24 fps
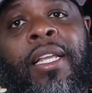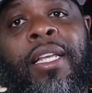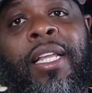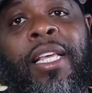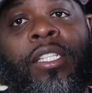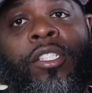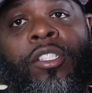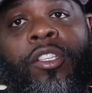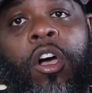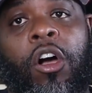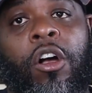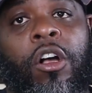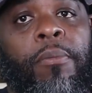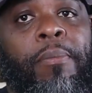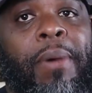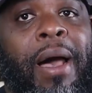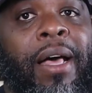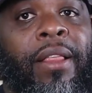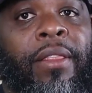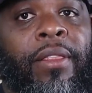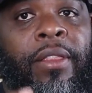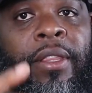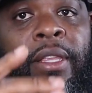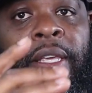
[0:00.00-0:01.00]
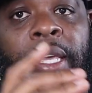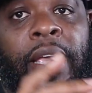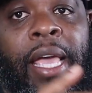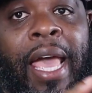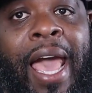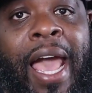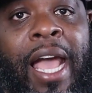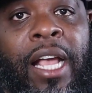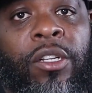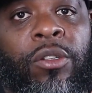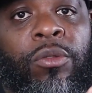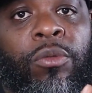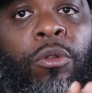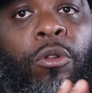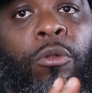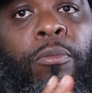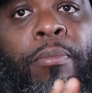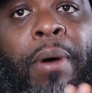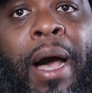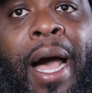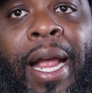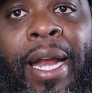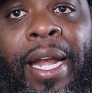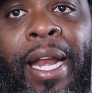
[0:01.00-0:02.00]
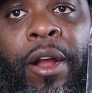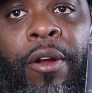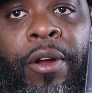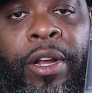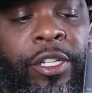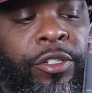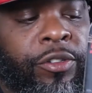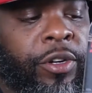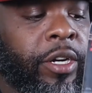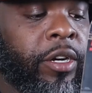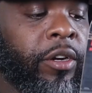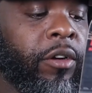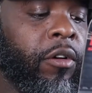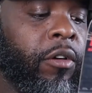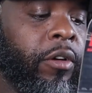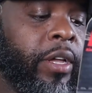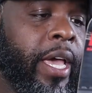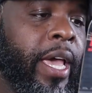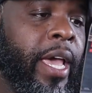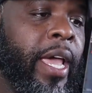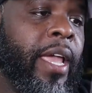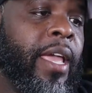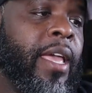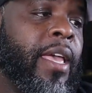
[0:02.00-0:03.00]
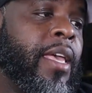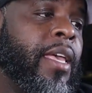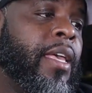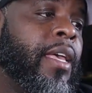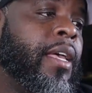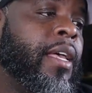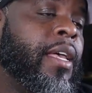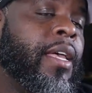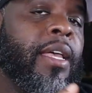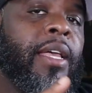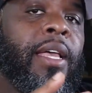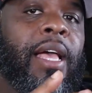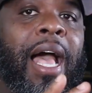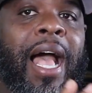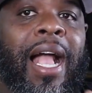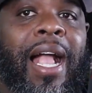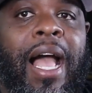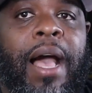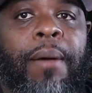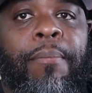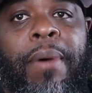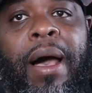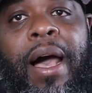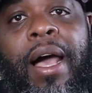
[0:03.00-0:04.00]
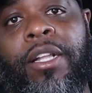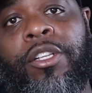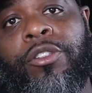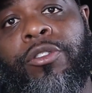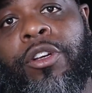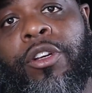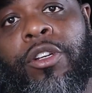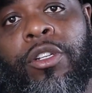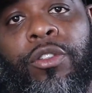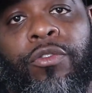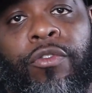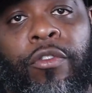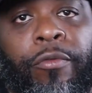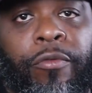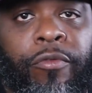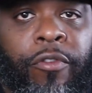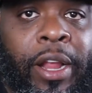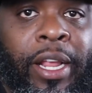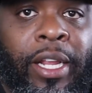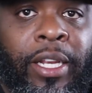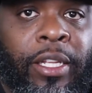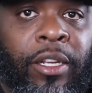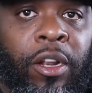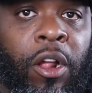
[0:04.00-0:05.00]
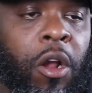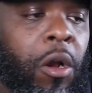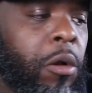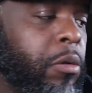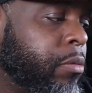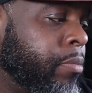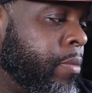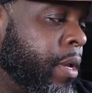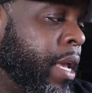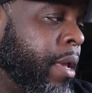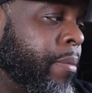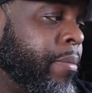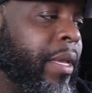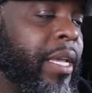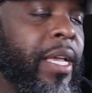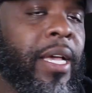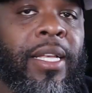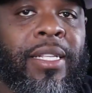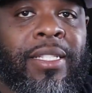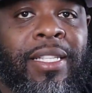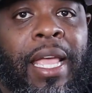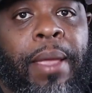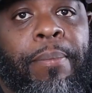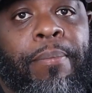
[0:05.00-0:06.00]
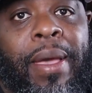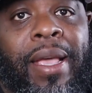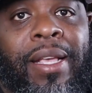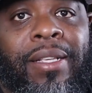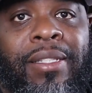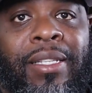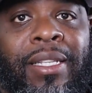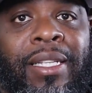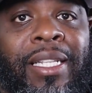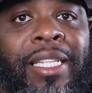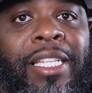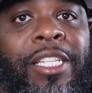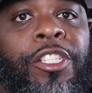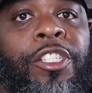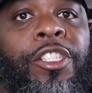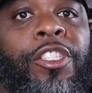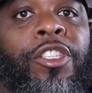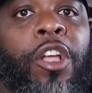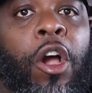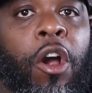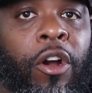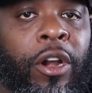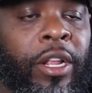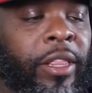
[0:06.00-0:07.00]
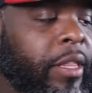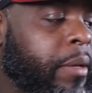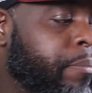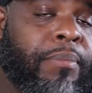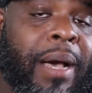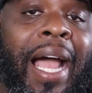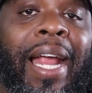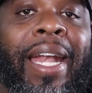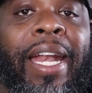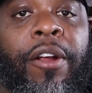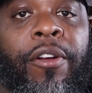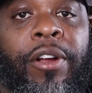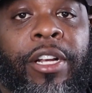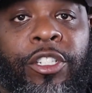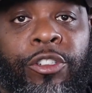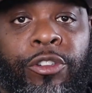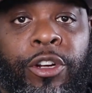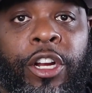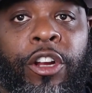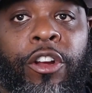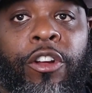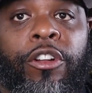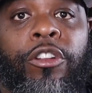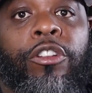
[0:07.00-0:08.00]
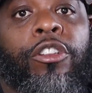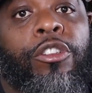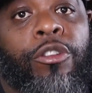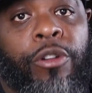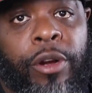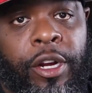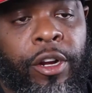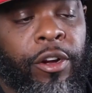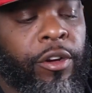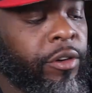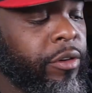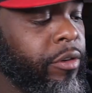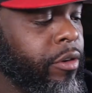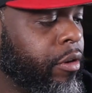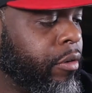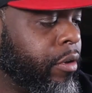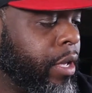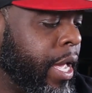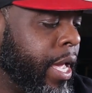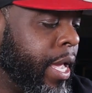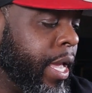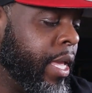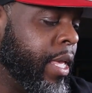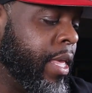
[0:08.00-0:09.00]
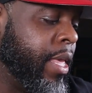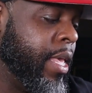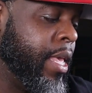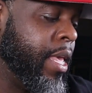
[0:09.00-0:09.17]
let's talk about the actual binary trigger, okay? I got my triggers from Franklin Arms, man, because they basically started the binary trigger, okay?